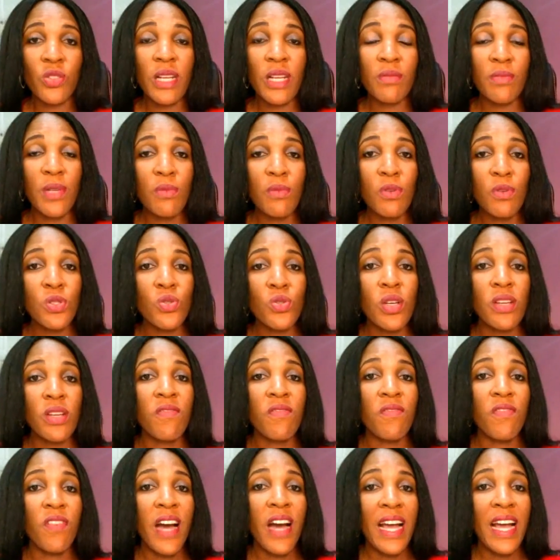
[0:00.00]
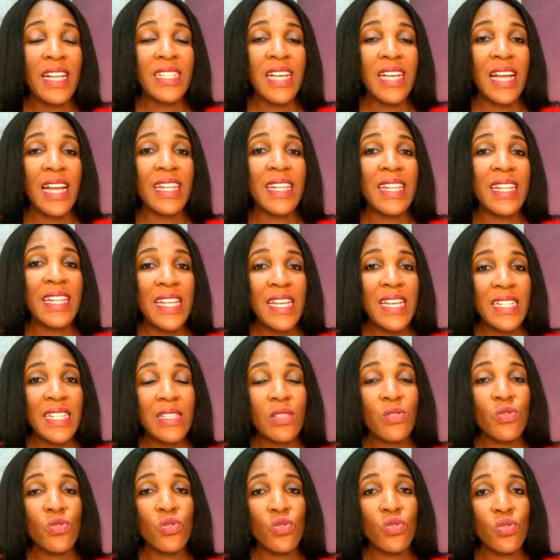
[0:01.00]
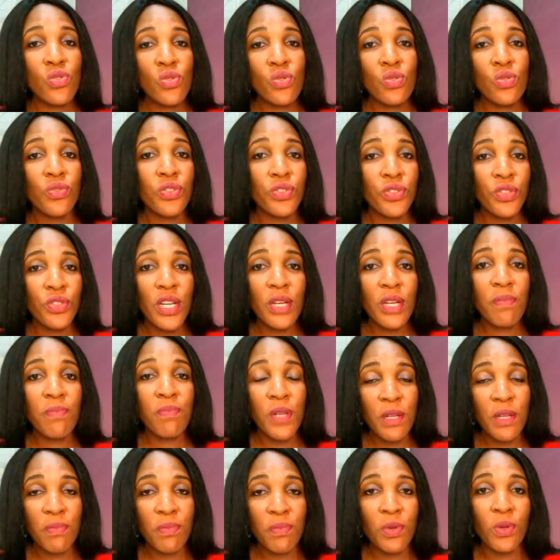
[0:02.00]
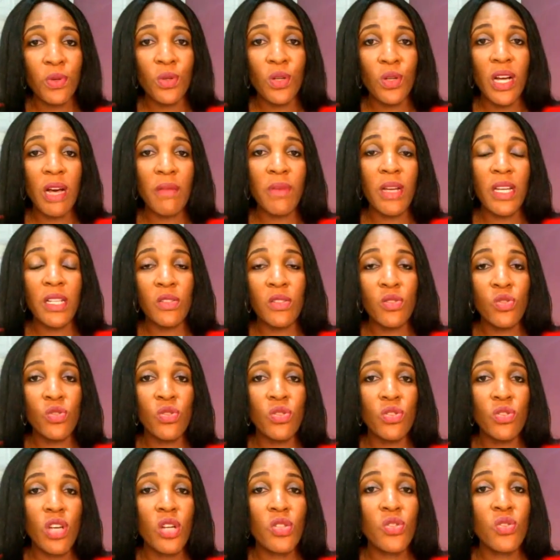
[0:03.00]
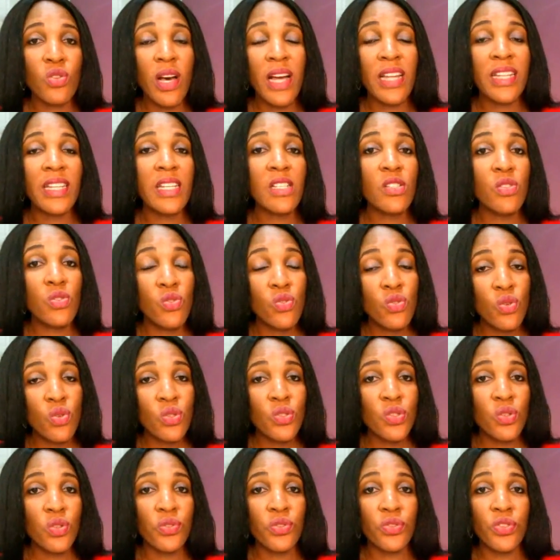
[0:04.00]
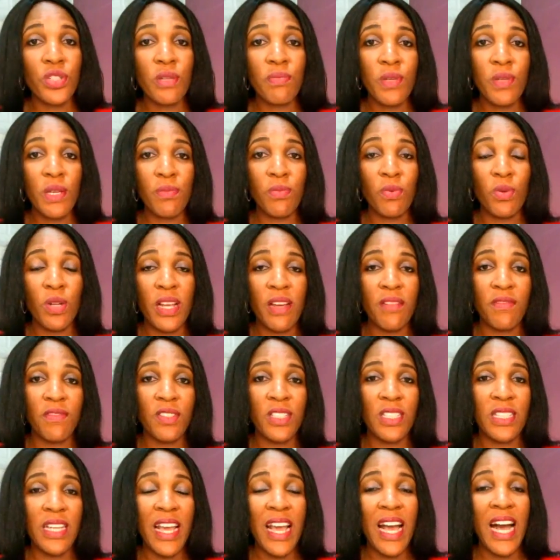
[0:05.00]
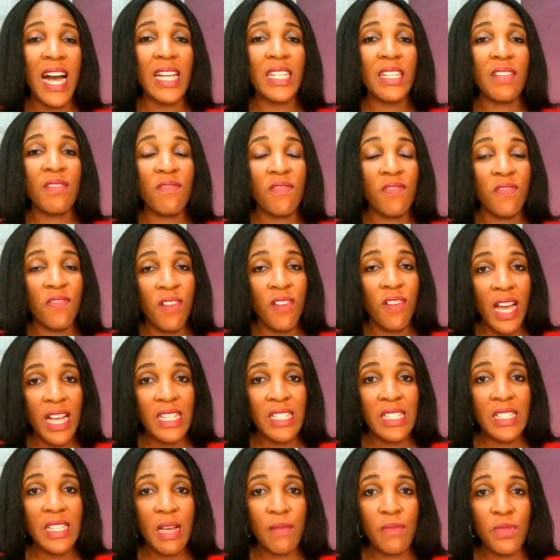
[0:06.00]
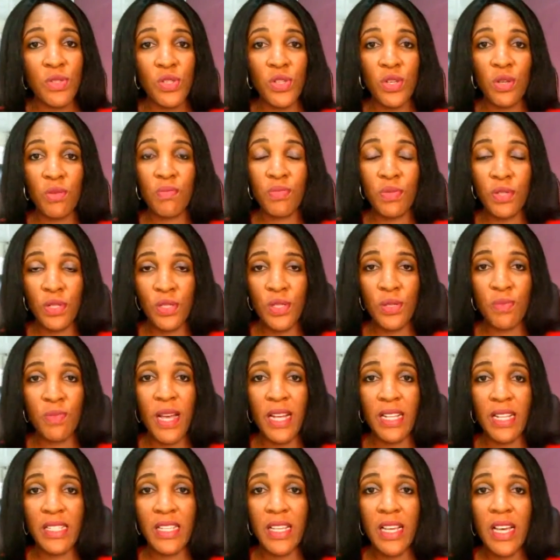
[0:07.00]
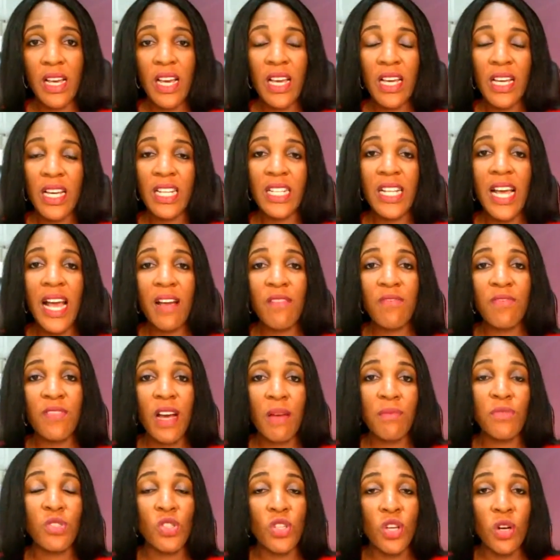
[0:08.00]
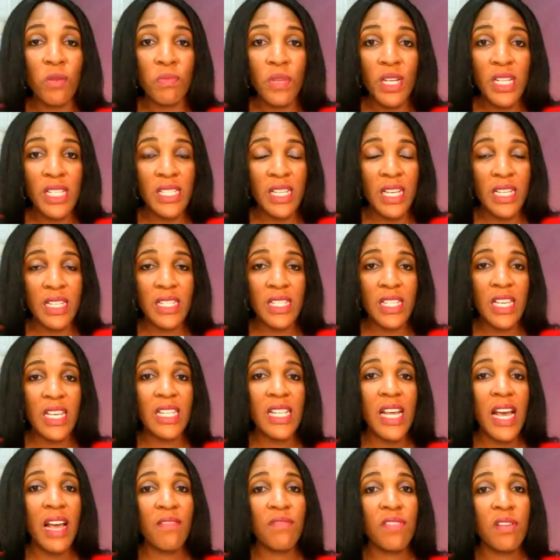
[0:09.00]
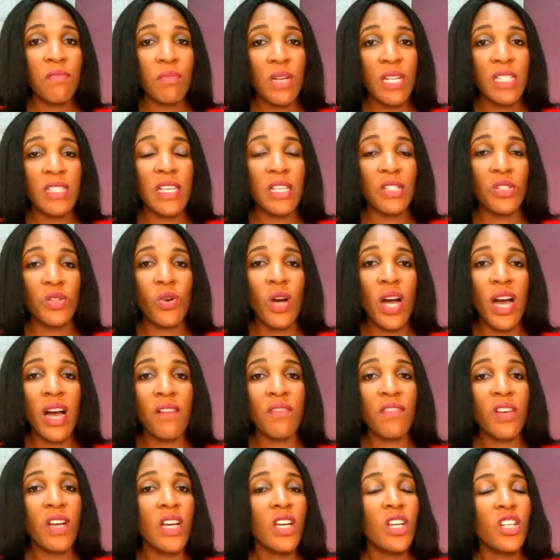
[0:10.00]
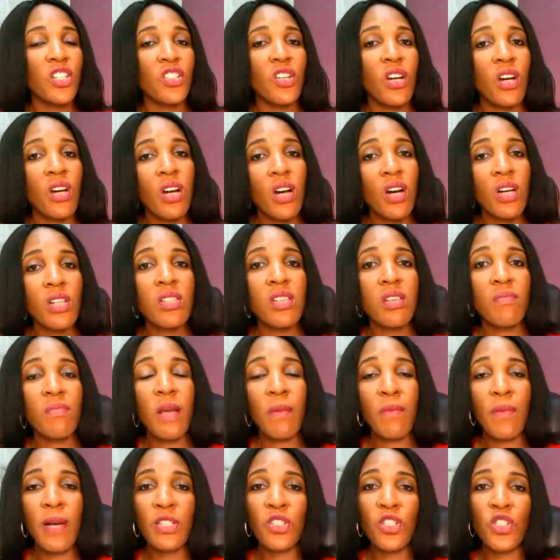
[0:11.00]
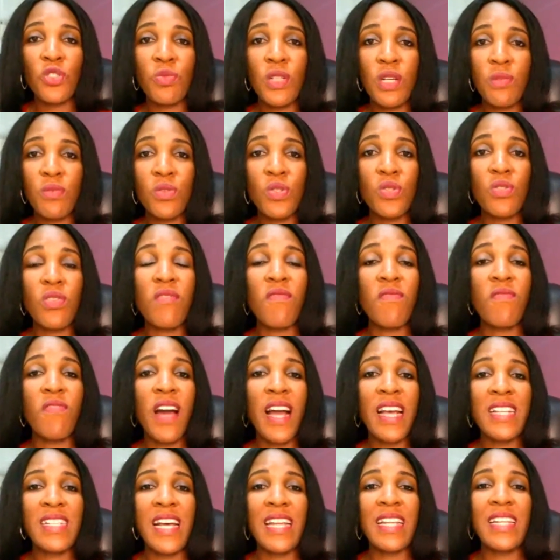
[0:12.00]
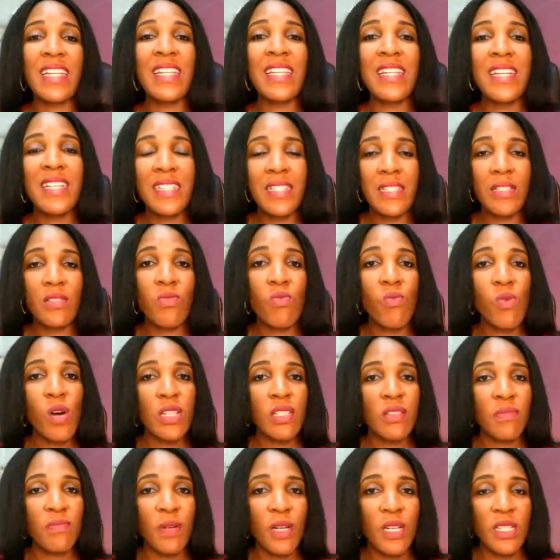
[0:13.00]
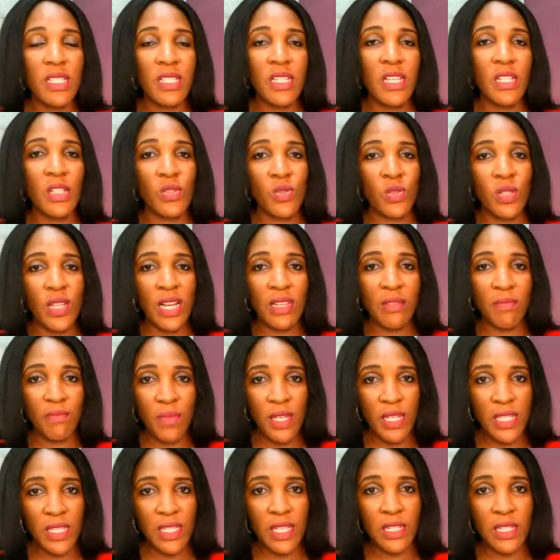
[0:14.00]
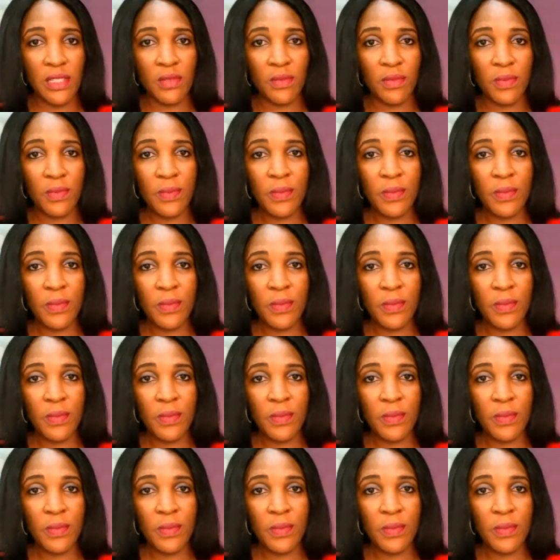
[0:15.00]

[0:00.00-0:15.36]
They should be able to invite at least 3 people. Talk to at least 2 to 3 people every day and invite them to your prospect. To your meetings. In every meeting you have, your core team members should be able to invite at least 1 person to that meeting.